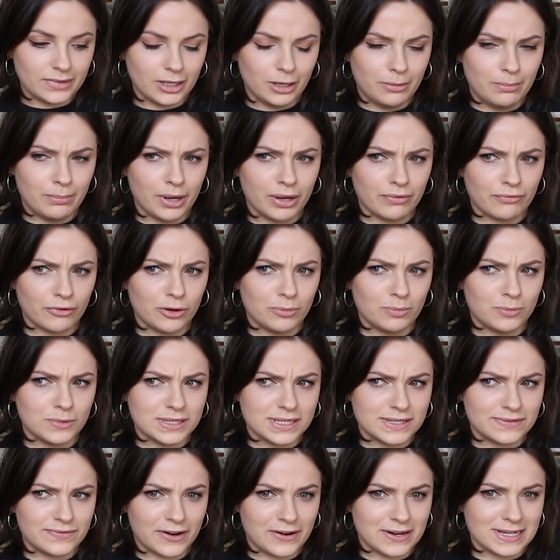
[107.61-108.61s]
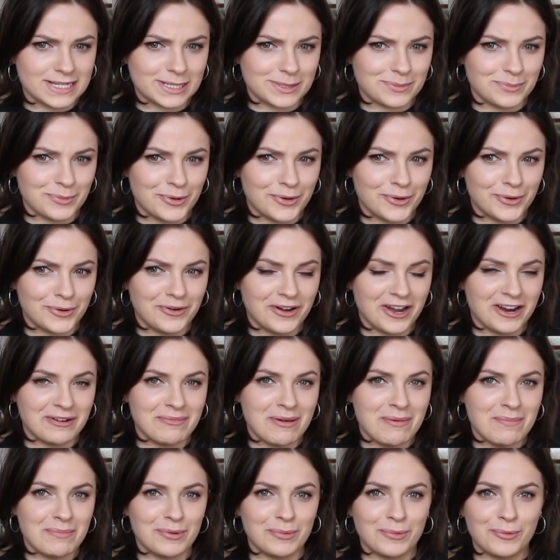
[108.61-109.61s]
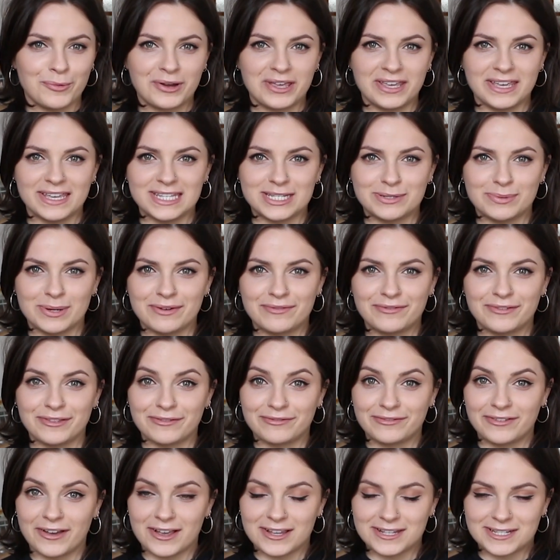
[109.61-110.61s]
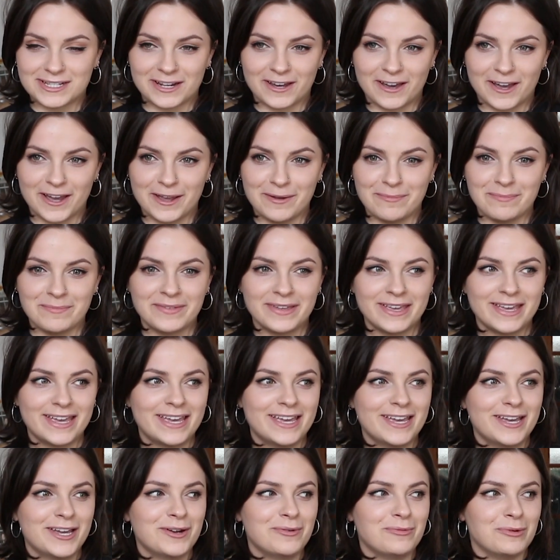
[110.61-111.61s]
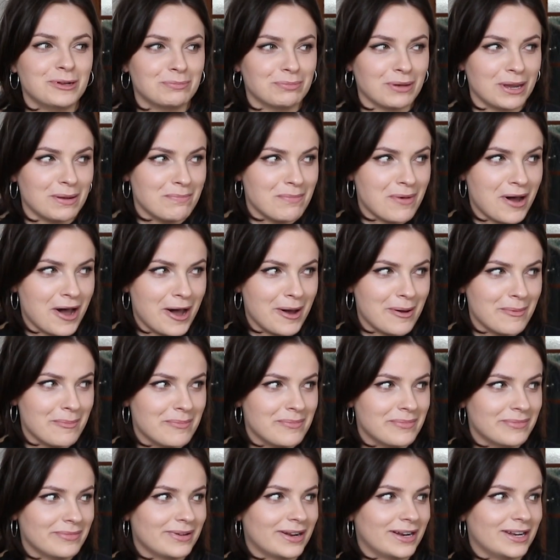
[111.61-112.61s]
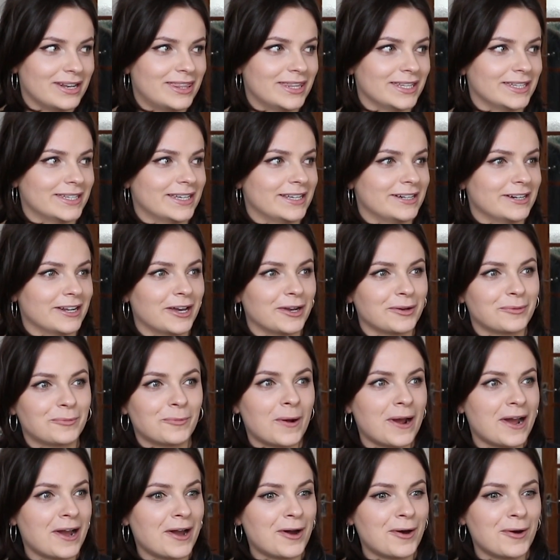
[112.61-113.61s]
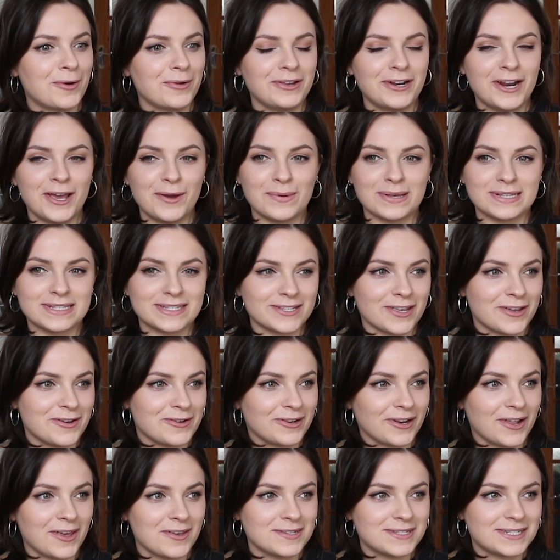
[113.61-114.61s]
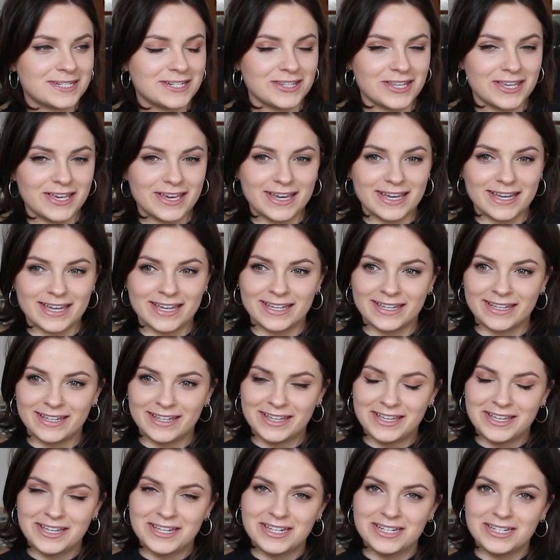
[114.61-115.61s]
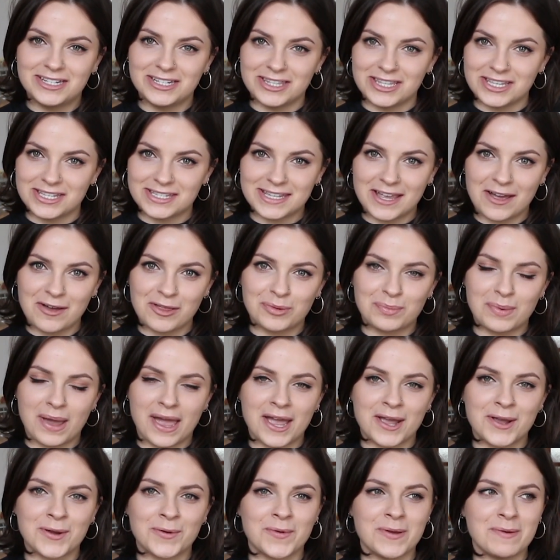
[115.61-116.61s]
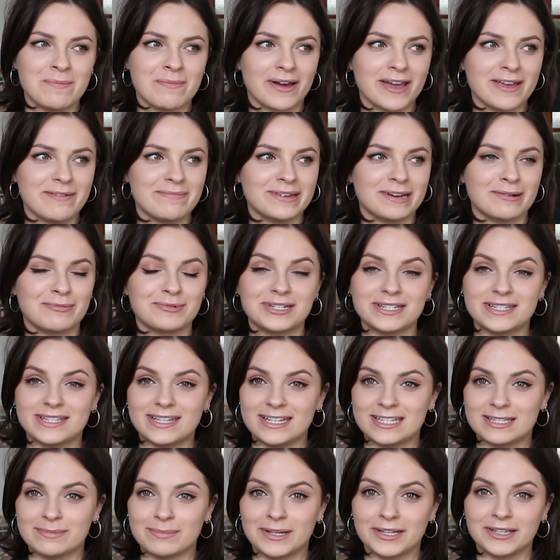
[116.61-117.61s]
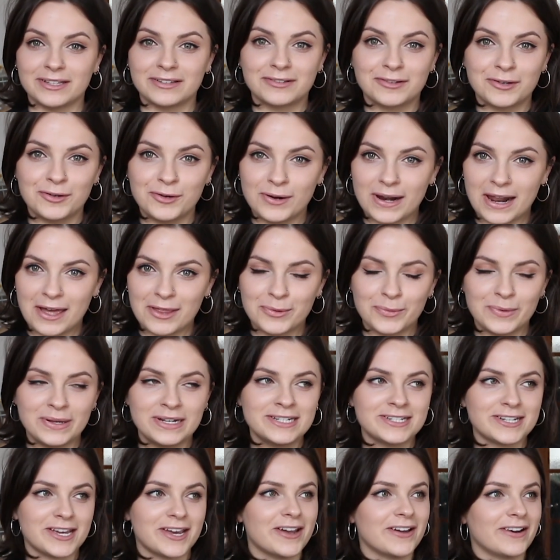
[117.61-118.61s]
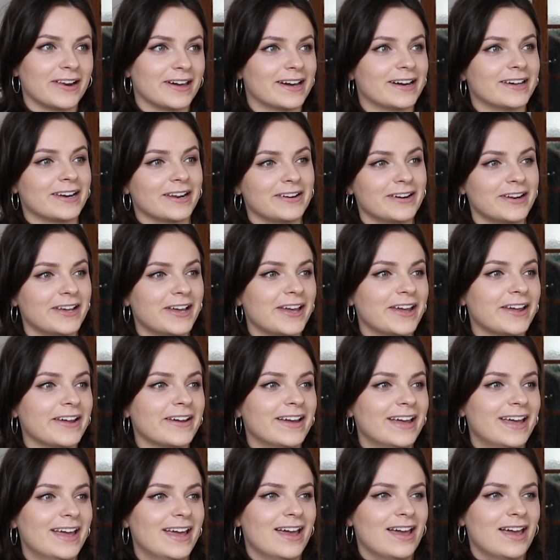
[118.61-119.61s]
My room was very small. I remember walking into it for the first time with my mum and thinking like, wow, we're so close to the South Bank, we might be able to see something cool out the window, like, I don't know.